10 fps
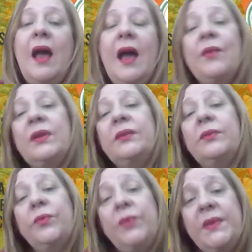
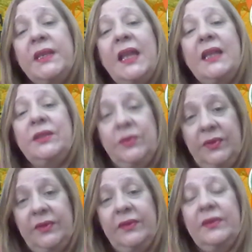Our women and
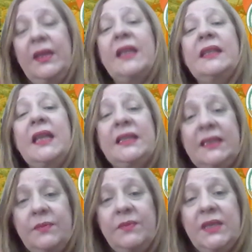youth and
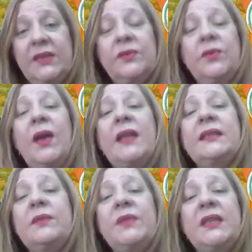SMEs, you know,
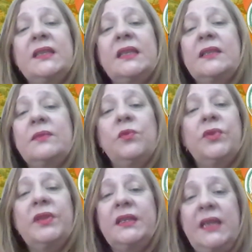SMEs is
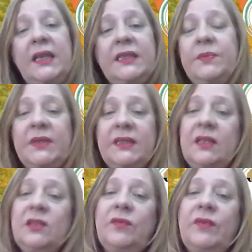more than
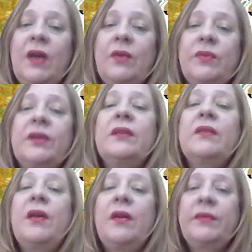90% of our
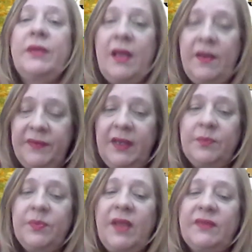
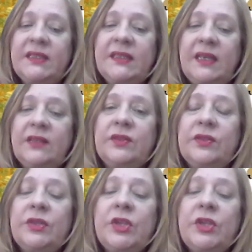African private sector.